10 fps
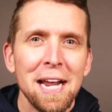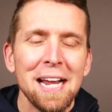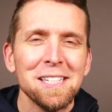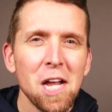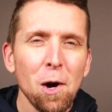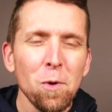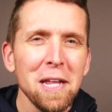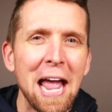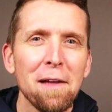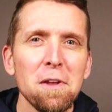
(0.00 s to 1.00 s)
is not
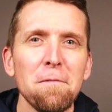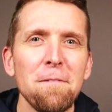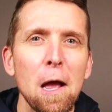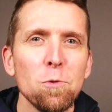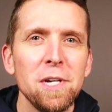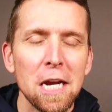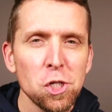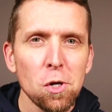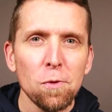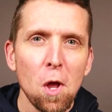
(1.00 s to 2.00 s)
really having
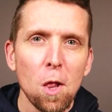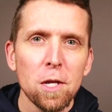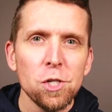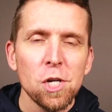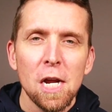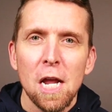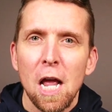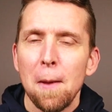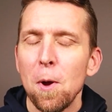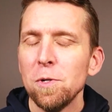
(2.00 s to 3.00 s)
foundational knowledge
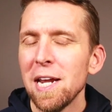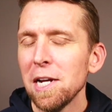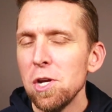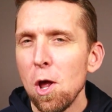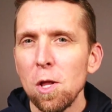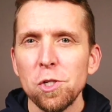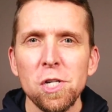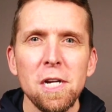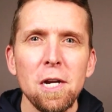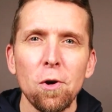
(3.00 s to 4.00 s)
about
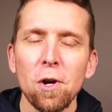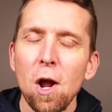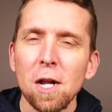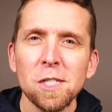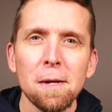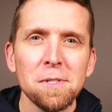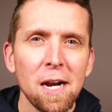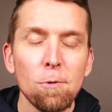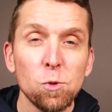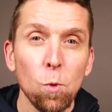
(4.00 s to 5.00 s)
technology or concepts that
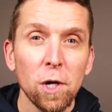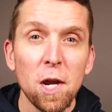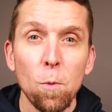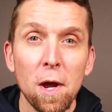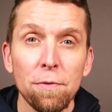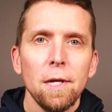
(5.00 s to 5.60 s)
I was working with.